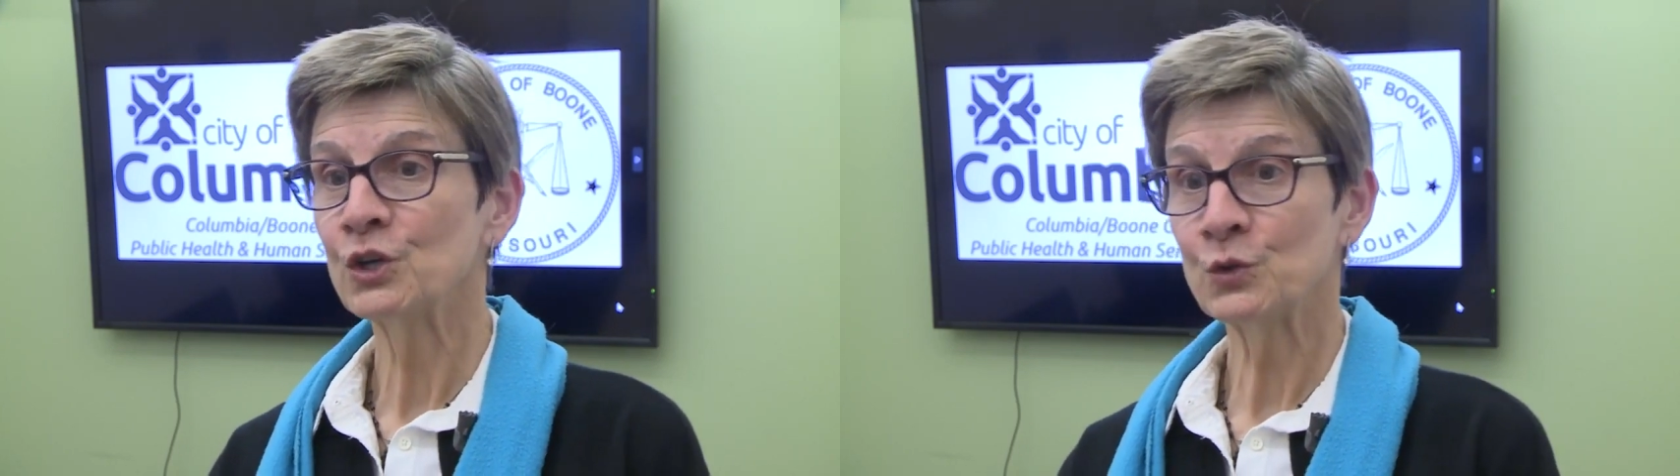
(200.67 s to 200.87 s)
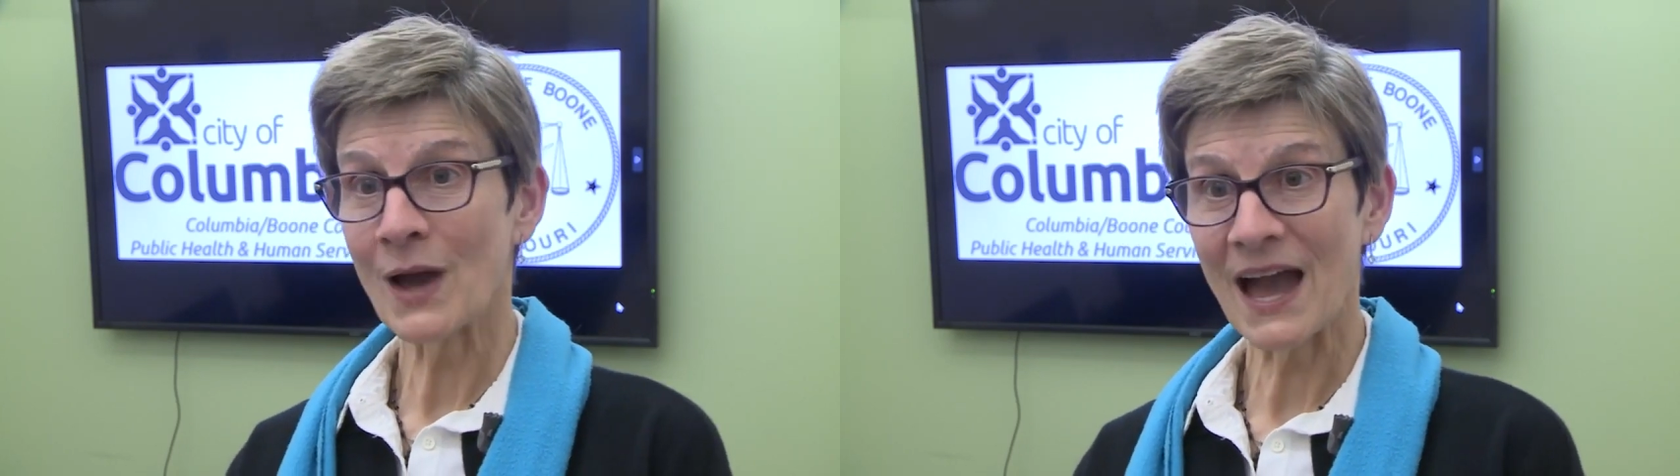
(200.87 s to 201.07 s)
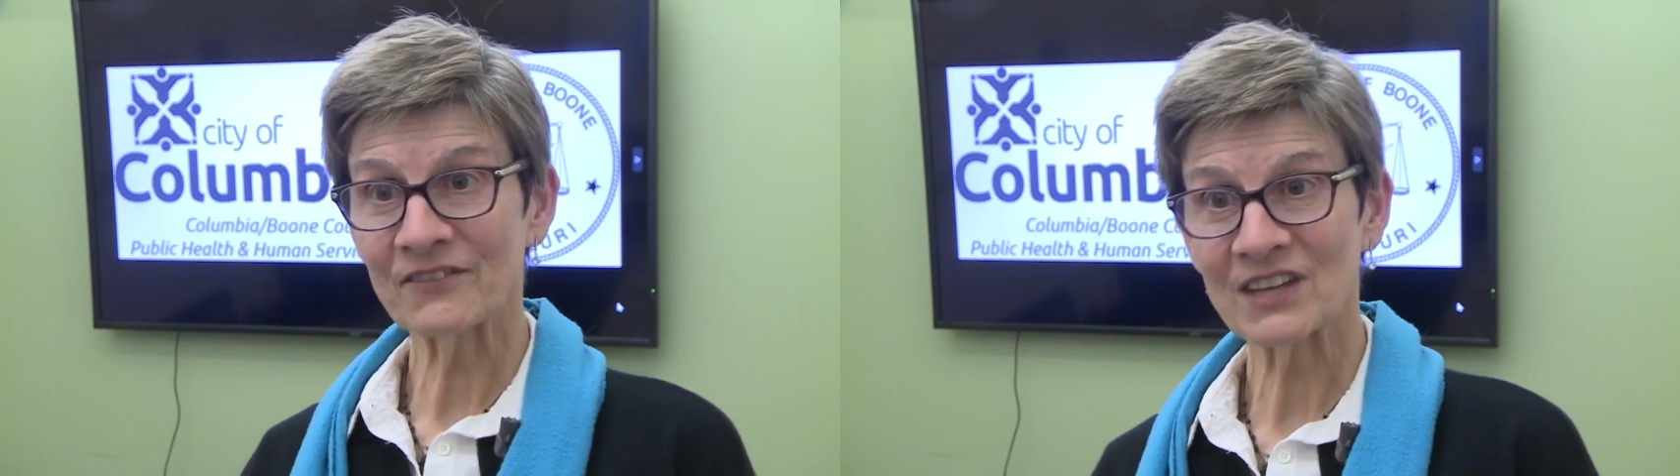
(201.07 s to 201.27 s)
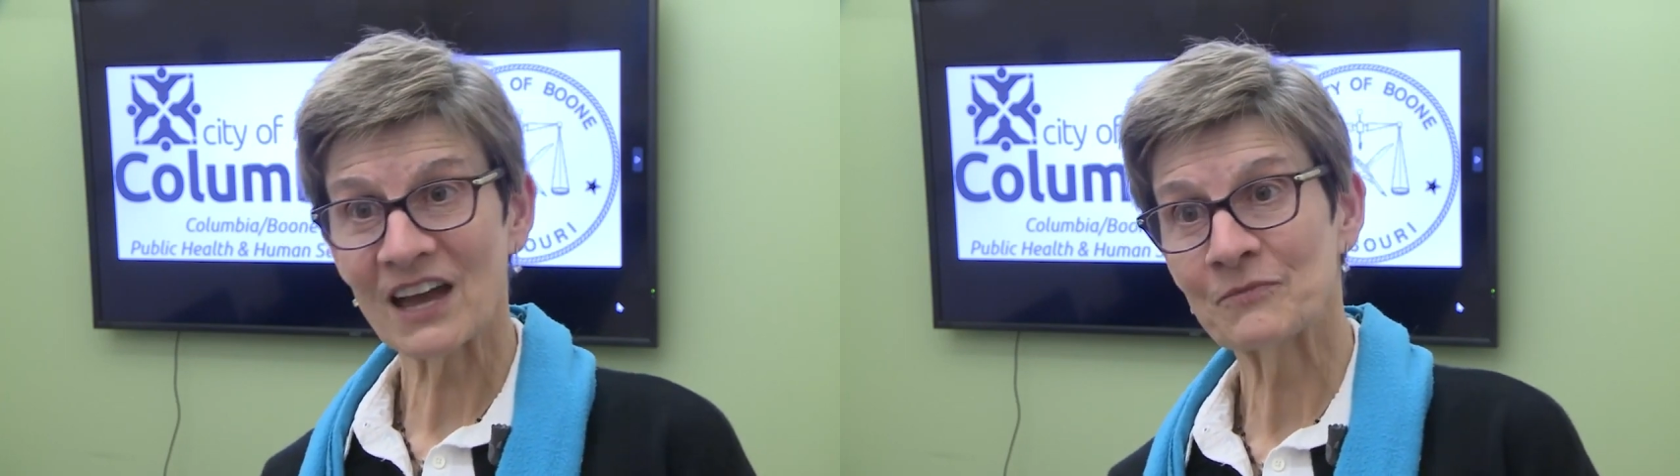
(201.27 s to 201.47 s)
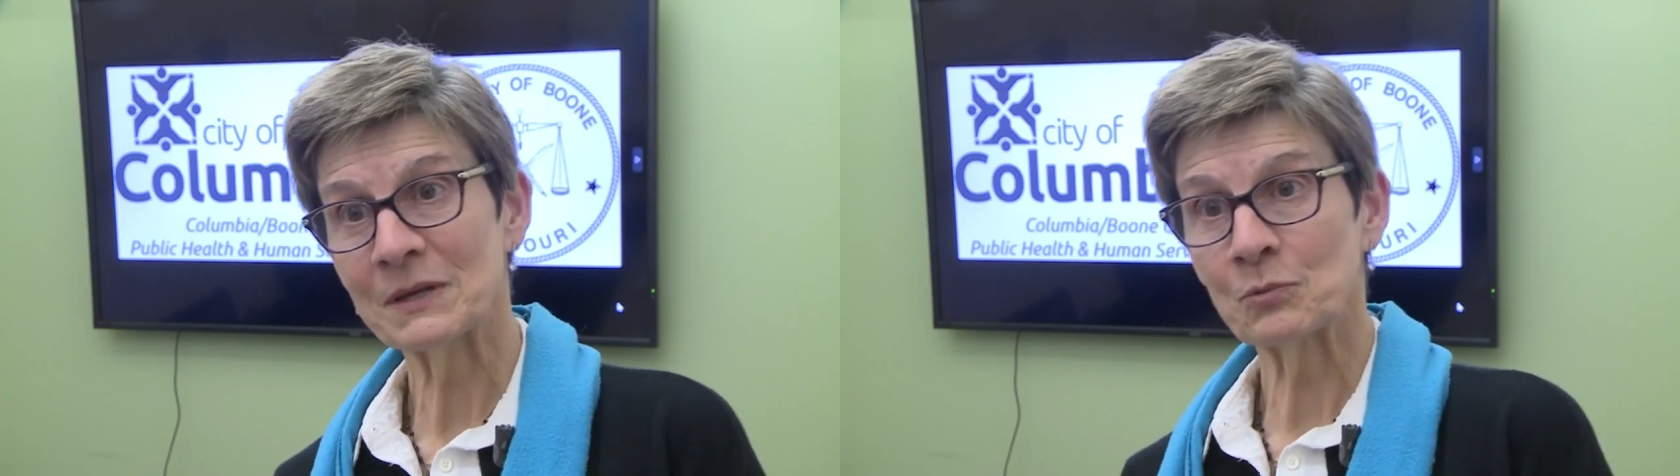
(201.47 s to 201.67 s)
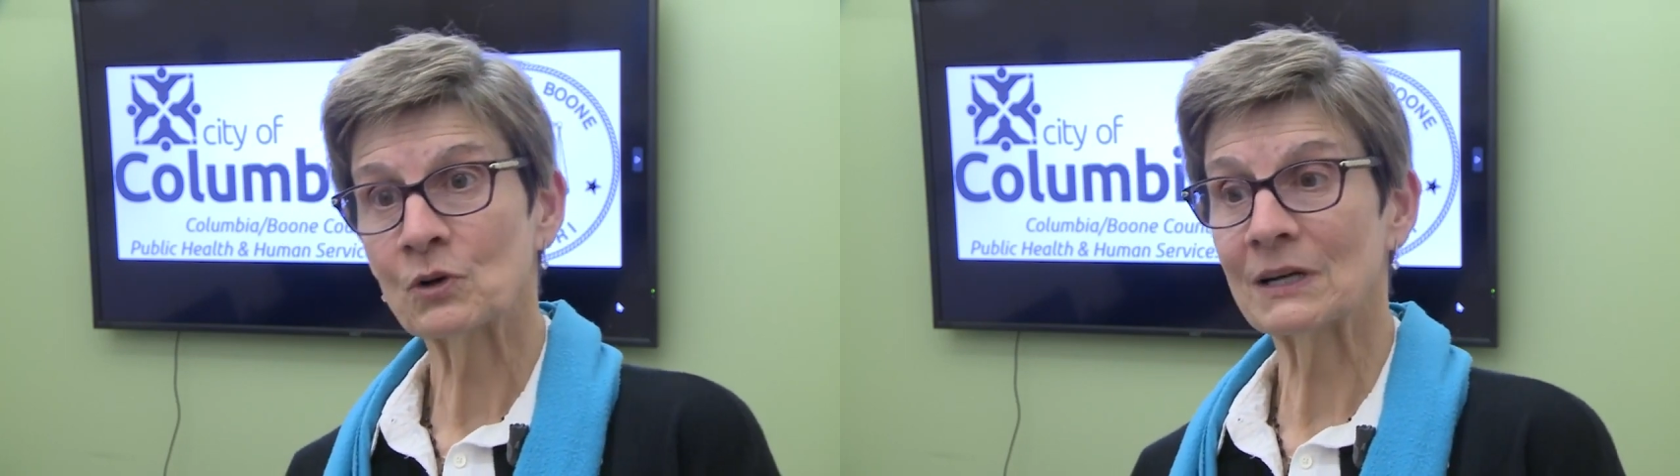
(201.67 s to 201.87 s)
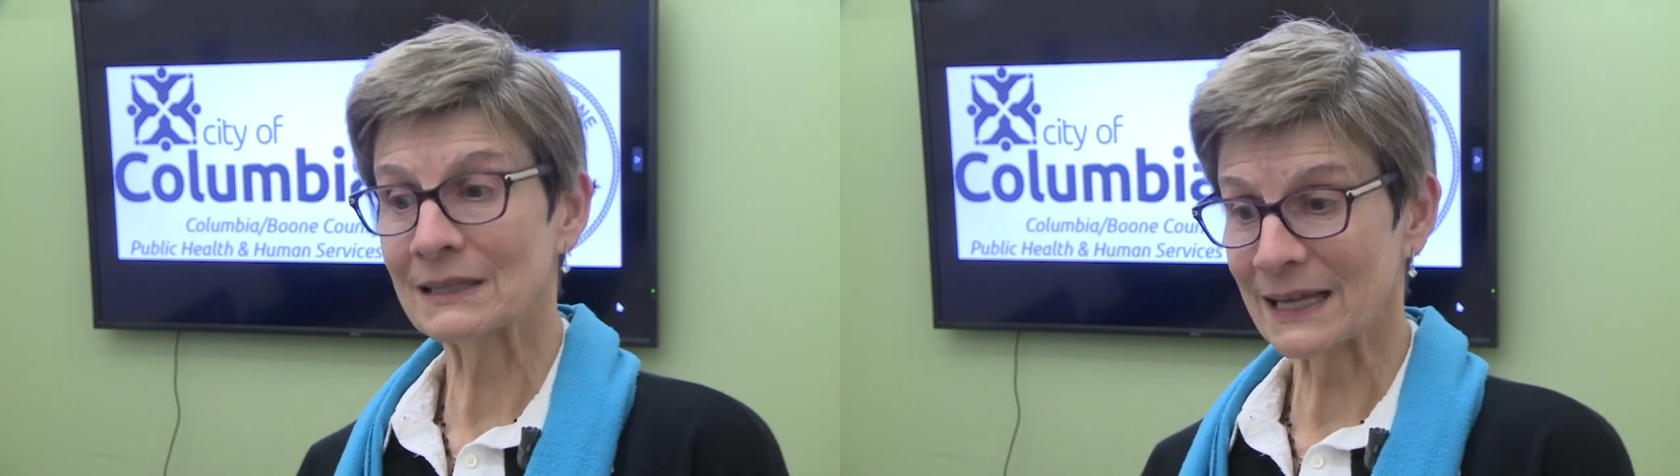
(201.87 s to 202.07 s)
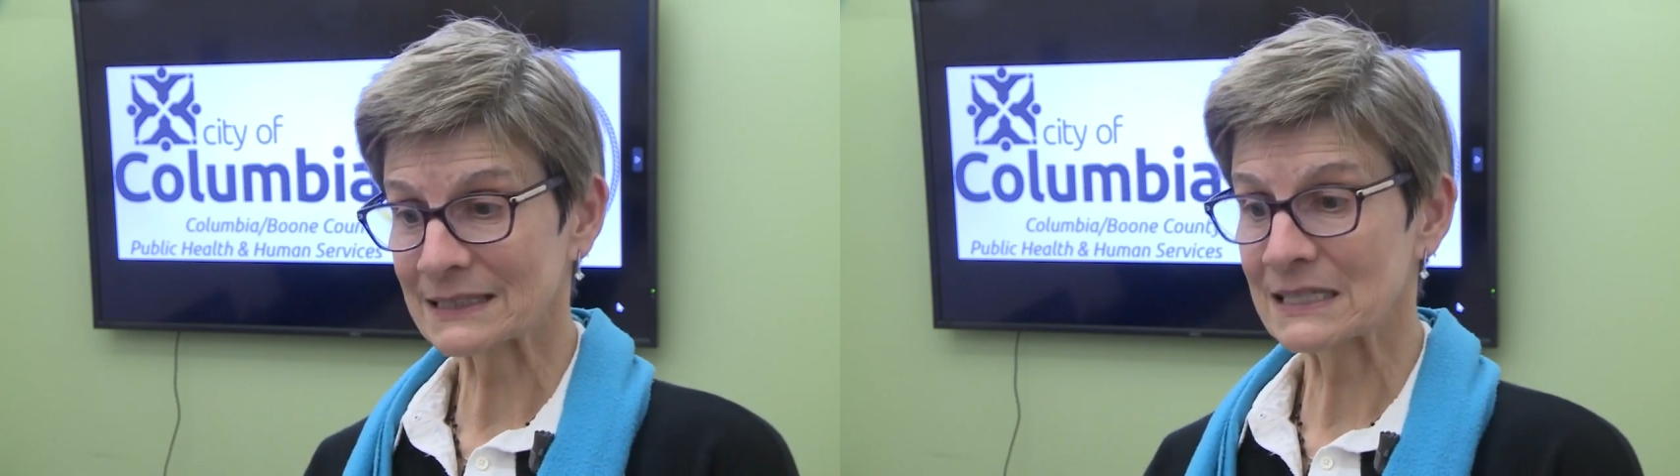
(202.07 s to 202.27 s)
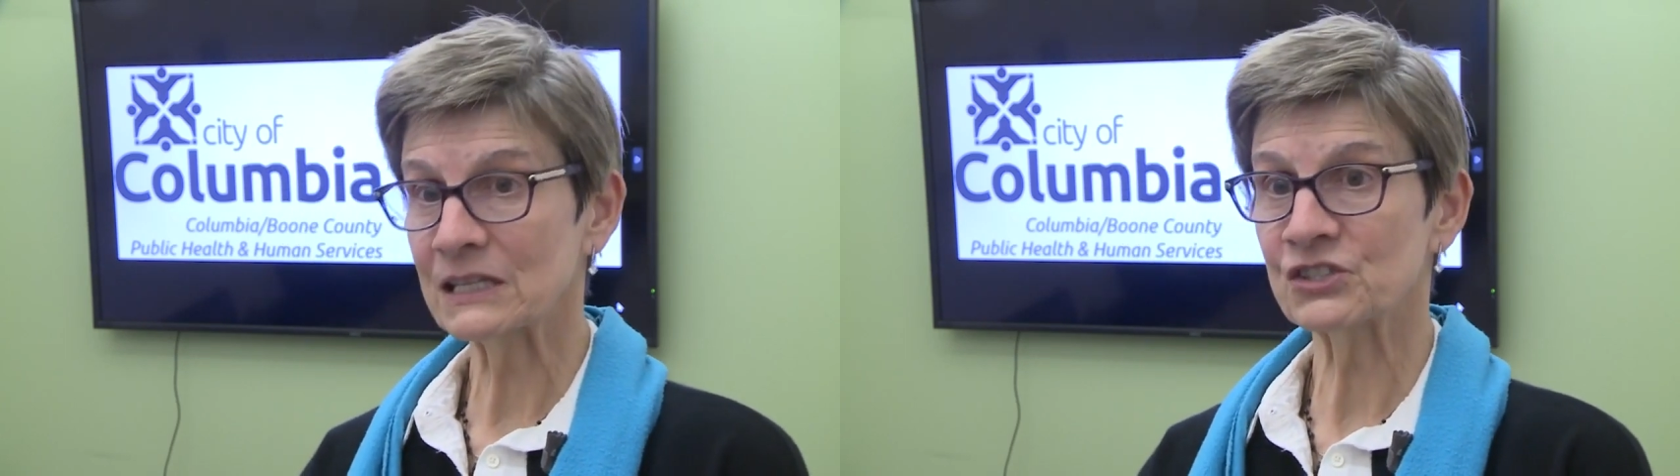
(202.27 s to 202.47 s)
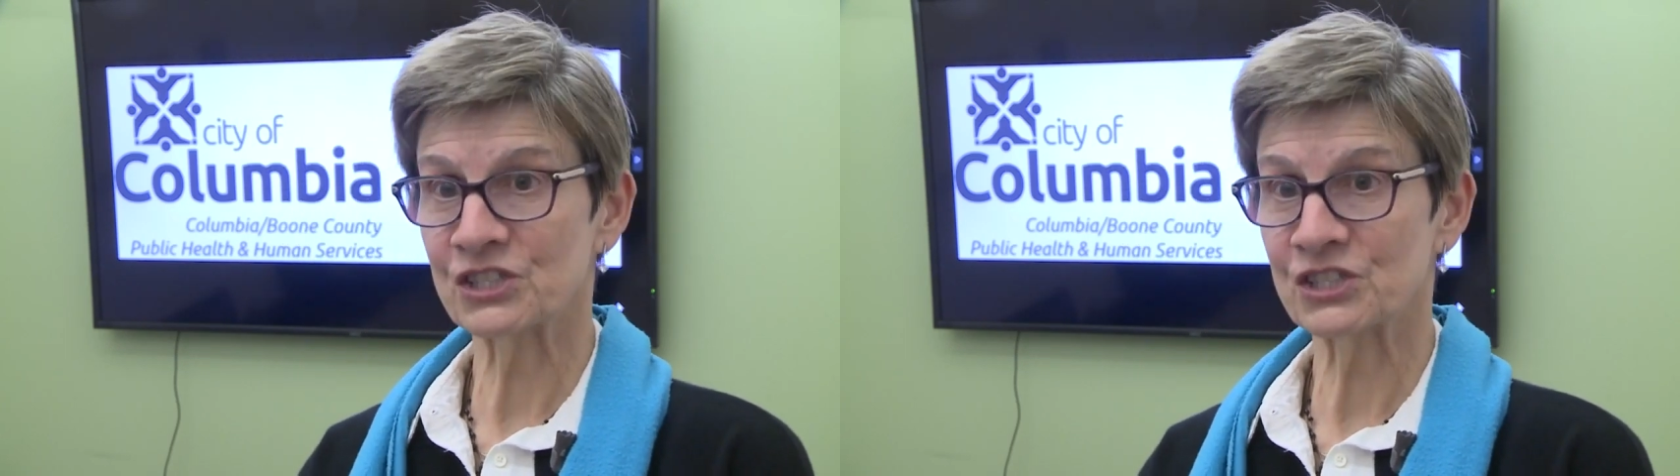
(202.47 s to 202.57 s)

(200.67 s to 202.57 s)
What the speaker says: you have to have people collecting,